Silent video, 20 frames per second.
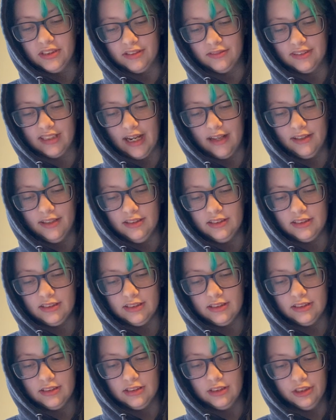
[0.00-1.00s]
of silence,
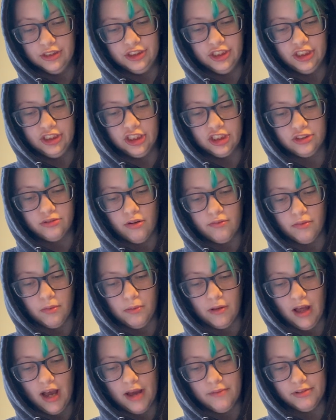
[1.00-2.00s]
Shi Qingxuan
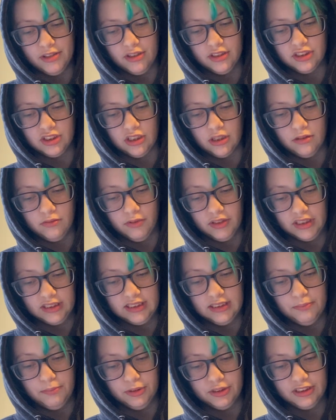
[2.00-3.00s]
replied with a
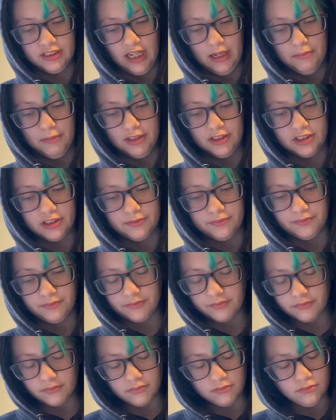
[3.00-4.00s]
simple statement.
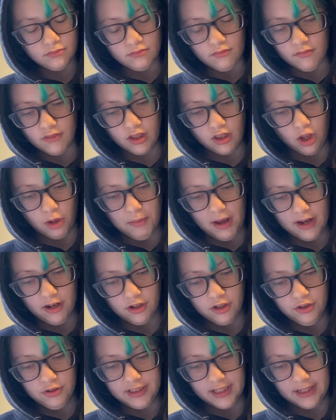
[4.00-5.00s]
No matter
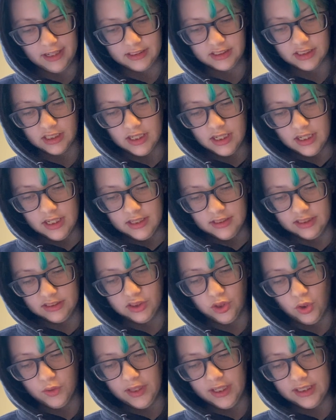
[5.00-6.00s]
who did it, this
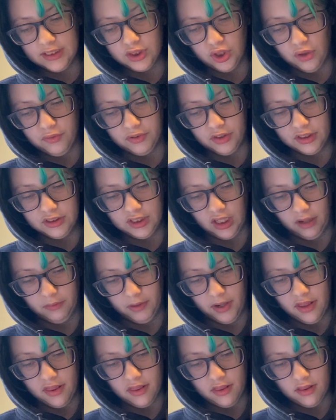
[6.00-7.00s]
whole thing is over and done
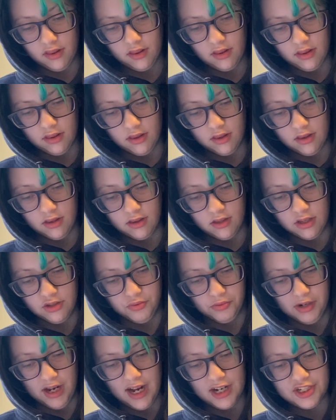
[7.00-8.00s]
with. His
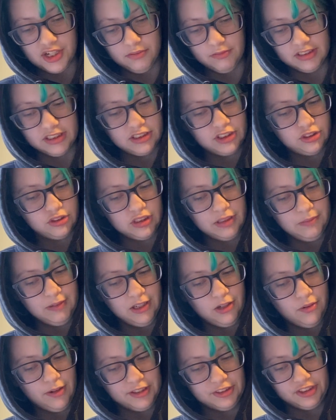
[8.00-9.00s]
reaction was extremely
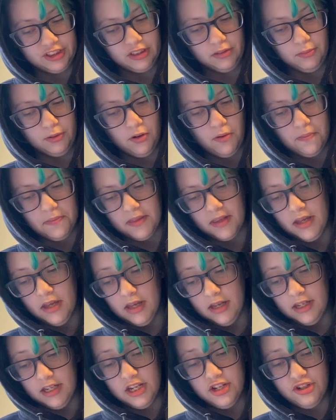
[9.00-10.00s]
questionable.
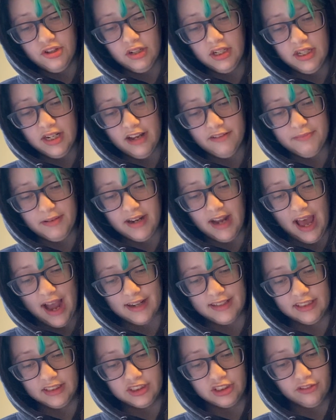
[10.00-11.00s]
He shouldn't have been
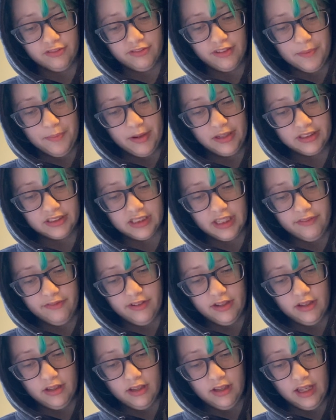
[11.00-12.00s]
acting so flippant if
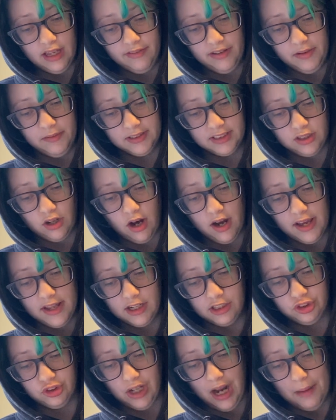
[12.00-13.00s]
he was caught in
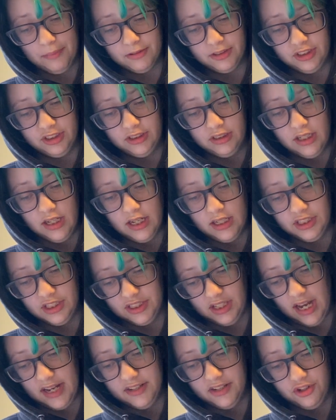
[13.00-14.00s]
a trap
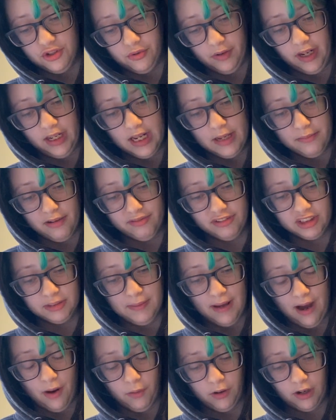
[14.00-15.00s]
designed to drain him of his
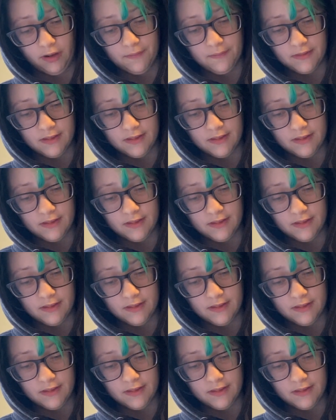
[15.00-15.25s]
power.